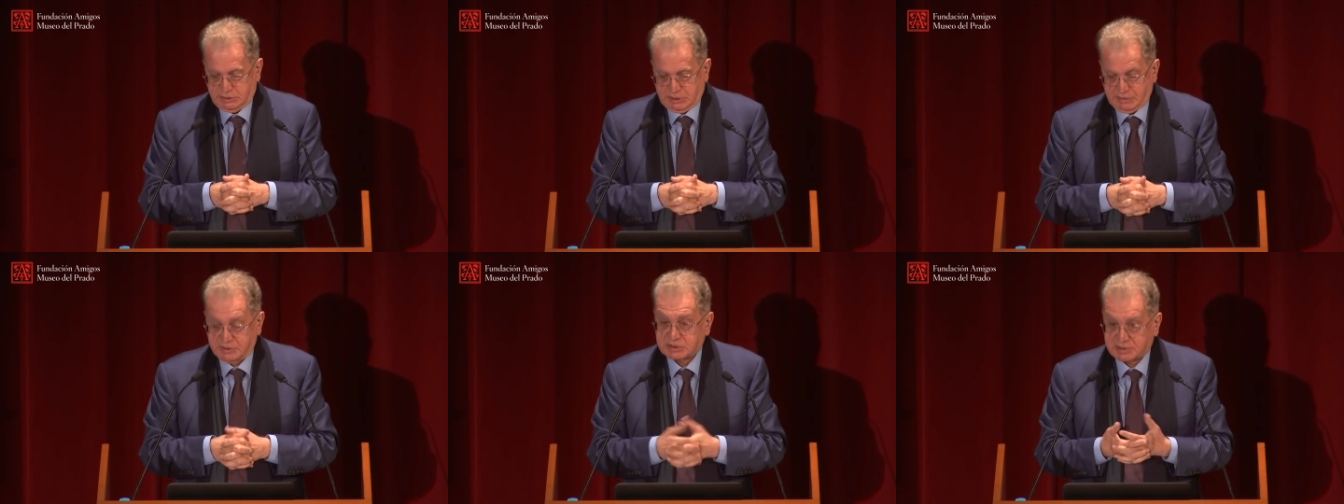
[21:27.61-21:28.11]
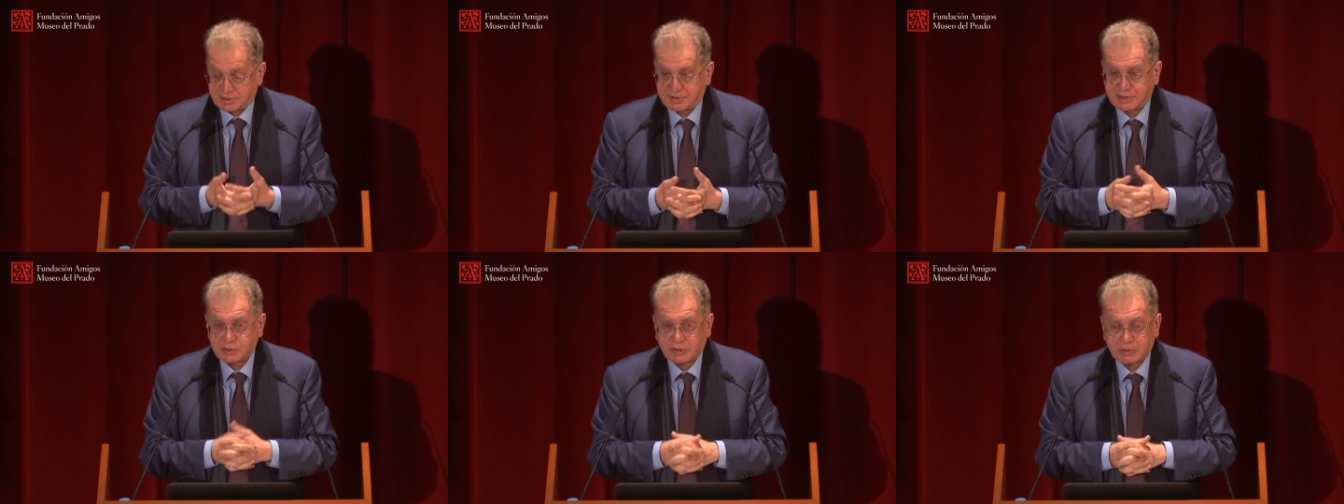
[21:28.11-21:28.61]
and there is a
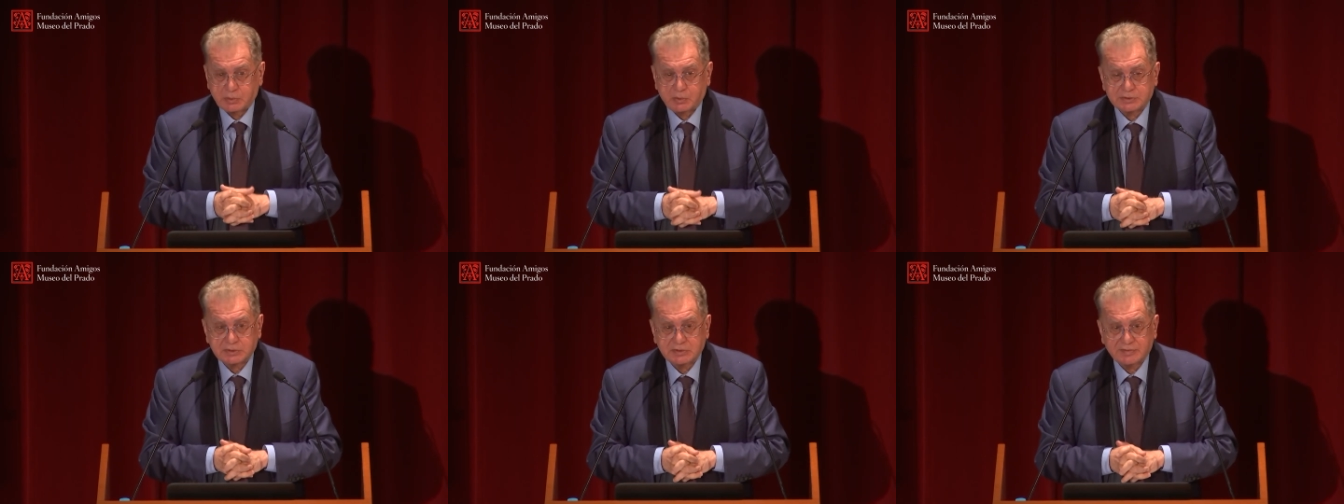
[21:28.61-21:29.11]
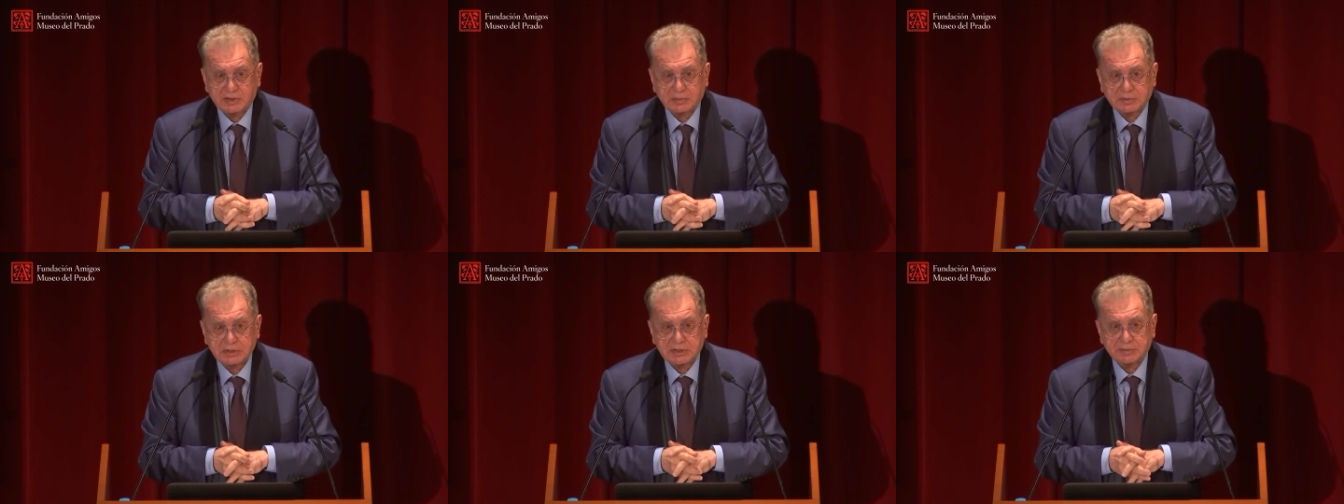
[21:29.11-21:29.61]
theory also
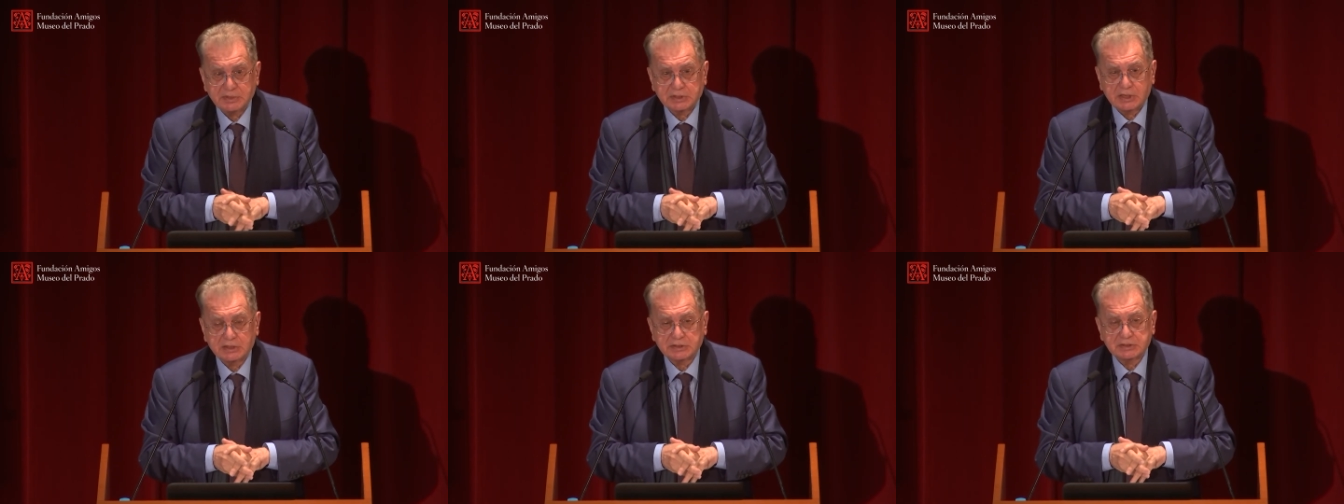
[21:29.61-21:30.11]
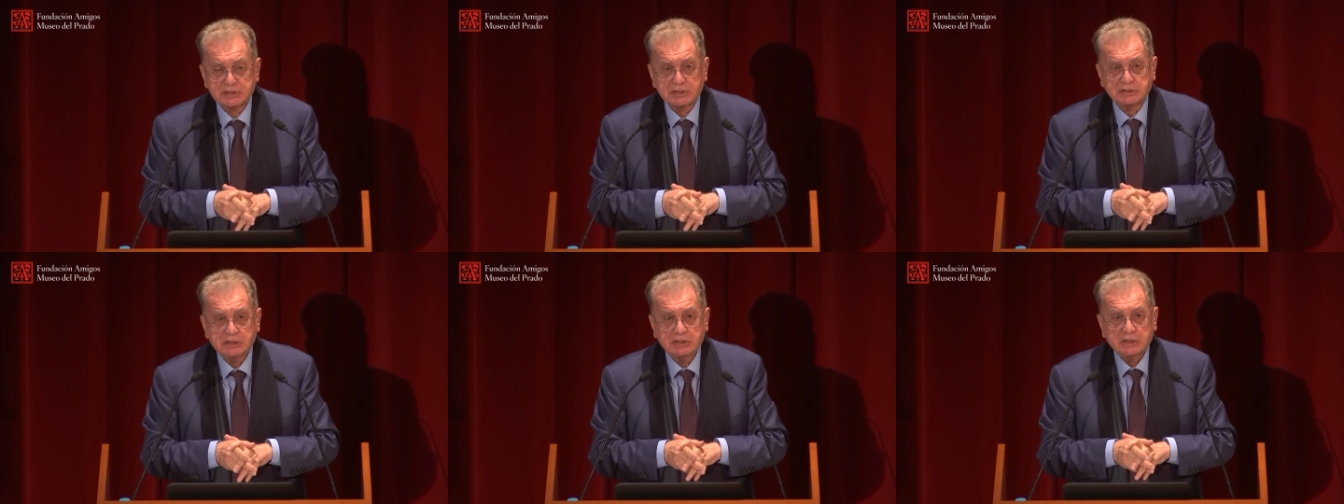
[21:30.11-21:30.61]
developed in Hermitage that